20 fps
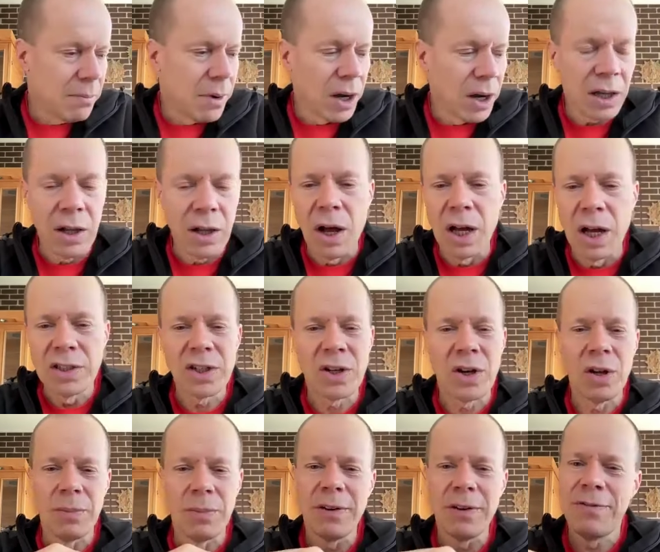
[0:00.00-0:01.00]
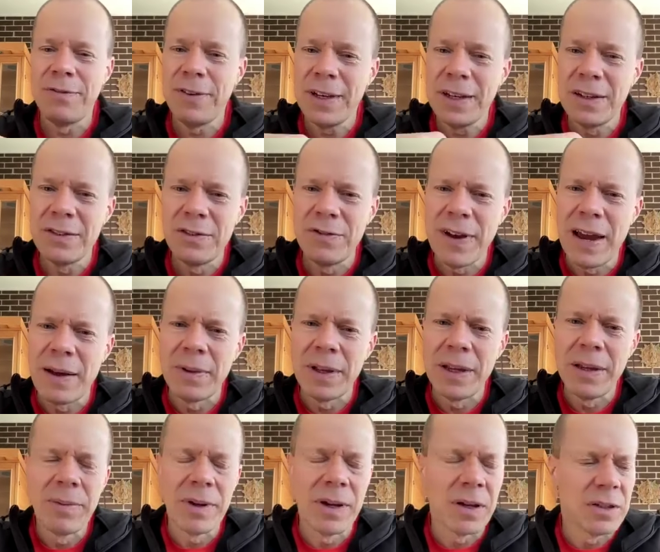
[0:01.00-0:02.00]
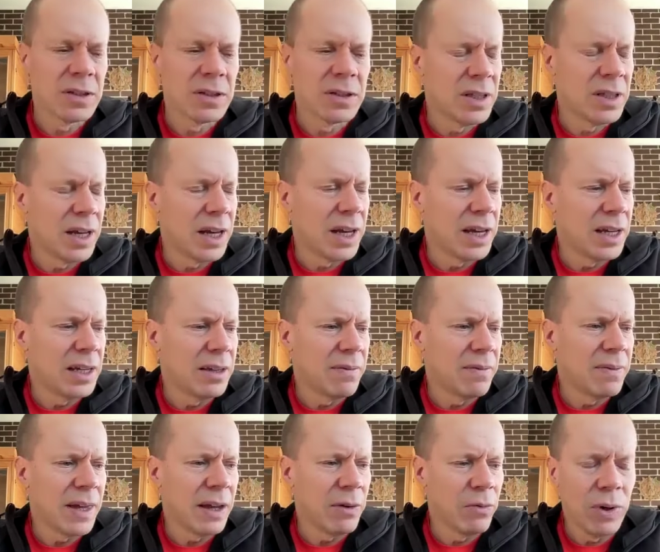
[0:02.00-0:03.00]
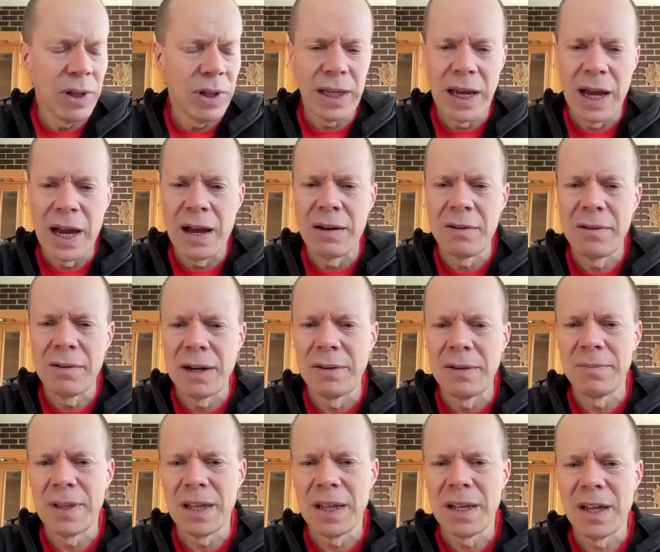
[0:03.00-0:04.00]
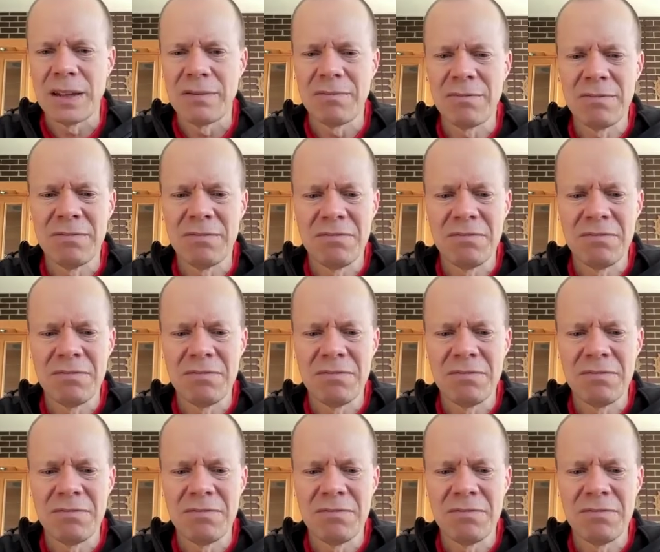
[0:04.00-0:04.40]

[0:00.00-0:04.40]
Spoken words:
my clients, I call it my fitness family, because they really are like,